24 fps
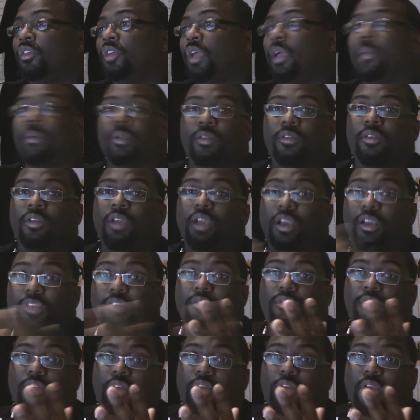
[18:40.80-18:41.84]
I
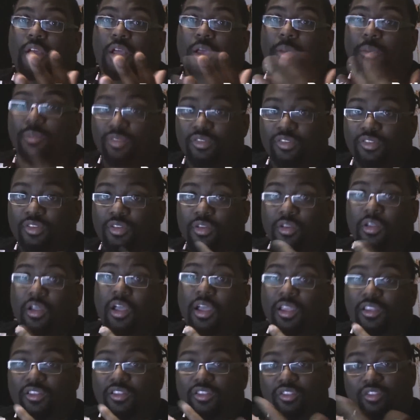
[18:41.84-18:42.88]

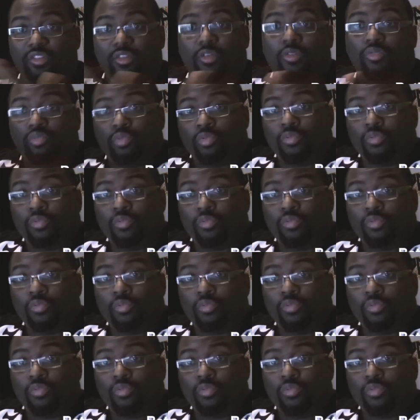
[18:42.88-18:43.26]
still